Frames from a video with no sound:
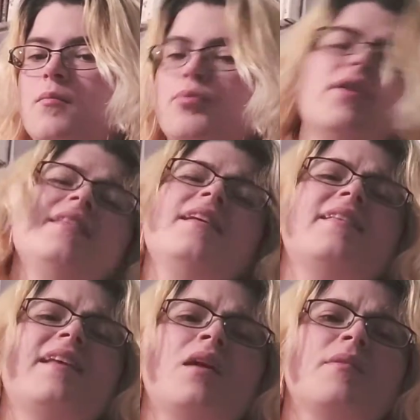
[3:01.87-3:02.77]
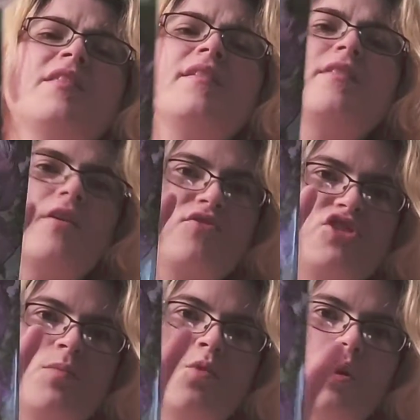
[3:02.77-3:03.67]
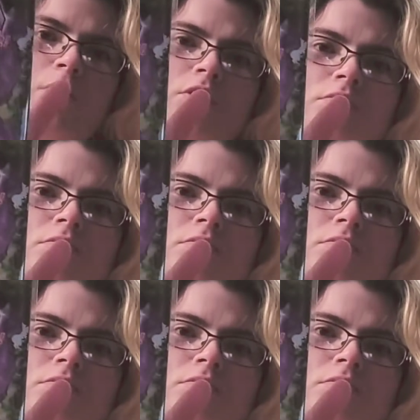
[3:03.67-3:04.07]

Princess Amethyst of Gemworld.